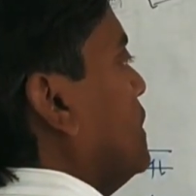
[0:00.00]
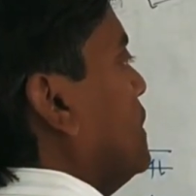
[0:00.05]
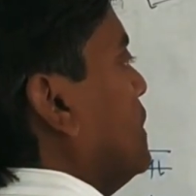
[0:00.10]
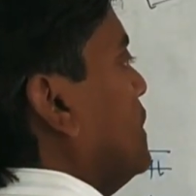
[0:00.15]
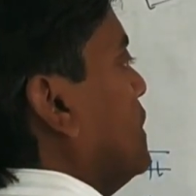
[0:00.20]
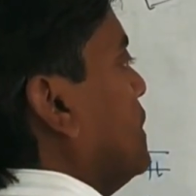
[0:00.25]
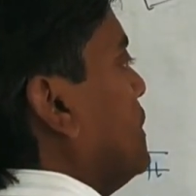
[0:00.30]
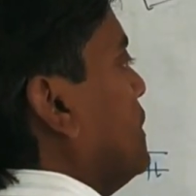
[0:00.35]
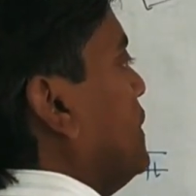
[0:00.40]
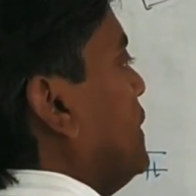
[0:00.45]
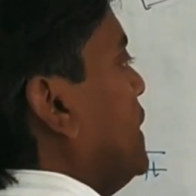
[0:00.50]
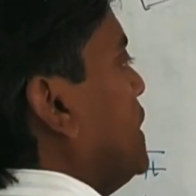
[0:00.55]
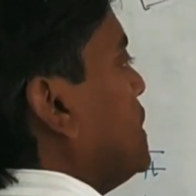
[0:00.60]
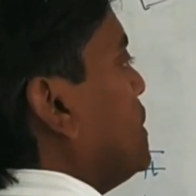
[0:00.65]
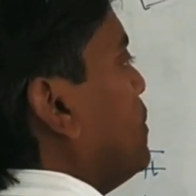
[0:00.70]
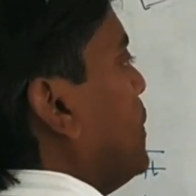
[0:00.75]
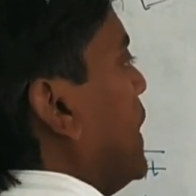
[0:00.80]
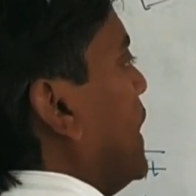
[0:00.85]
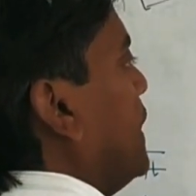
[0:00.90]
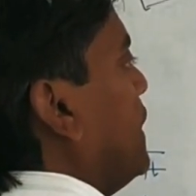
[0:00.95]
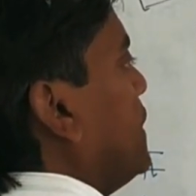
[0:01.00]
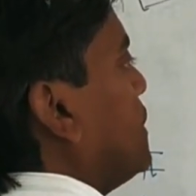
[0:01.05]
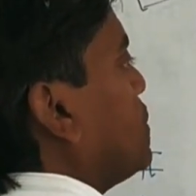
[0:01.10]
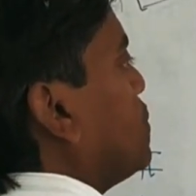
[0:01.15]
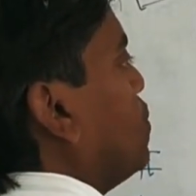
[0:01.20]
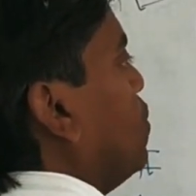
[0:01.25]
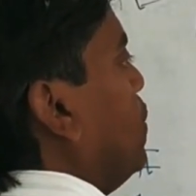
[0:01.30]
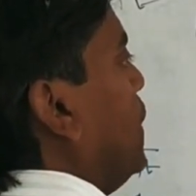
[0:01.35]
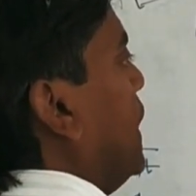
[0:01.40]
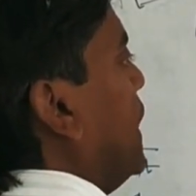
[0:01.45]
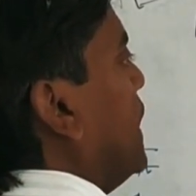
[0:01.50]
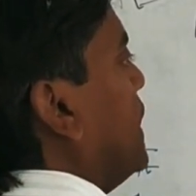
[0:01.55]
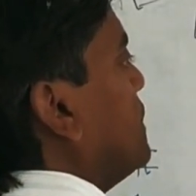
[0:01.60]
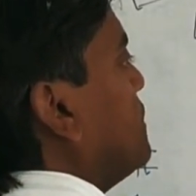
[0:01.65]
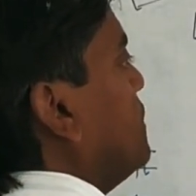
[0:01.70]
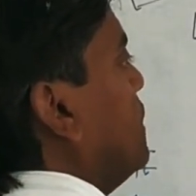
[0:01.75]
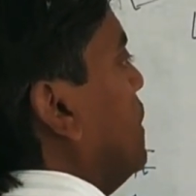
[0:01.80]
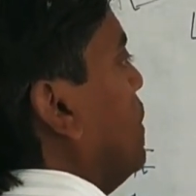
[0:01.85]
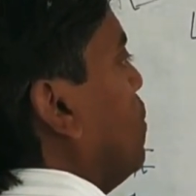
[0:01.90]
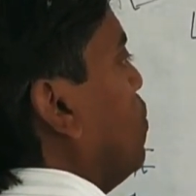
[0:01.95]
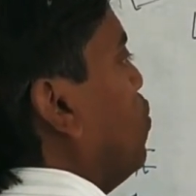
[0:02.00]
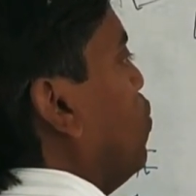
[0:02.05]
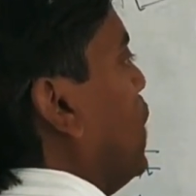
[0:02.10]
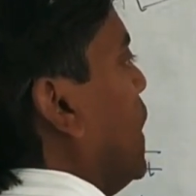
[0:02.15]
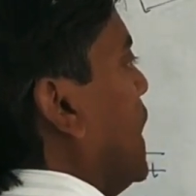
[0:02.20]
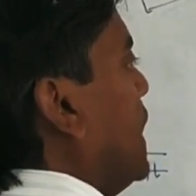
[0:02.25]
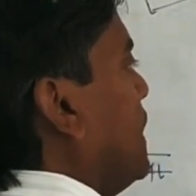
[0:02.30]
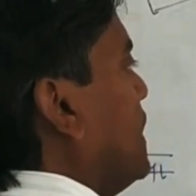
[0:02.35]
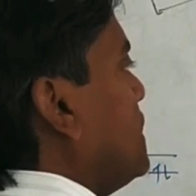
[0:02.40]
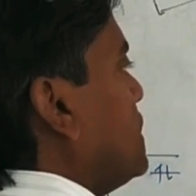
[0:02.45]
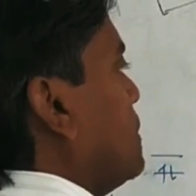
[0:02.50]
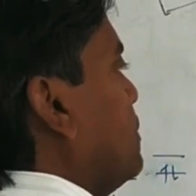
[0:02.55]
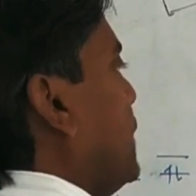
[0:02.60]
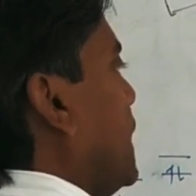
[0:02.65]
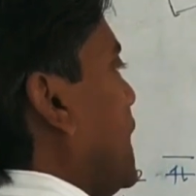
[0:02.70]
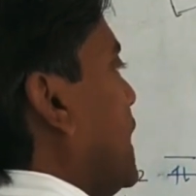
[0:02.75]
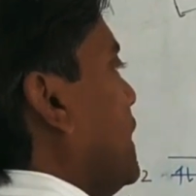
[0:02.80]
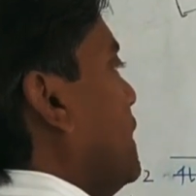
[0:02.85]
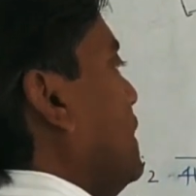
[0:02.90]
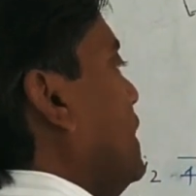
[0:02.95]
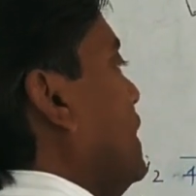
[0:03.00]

This band is known as valence band,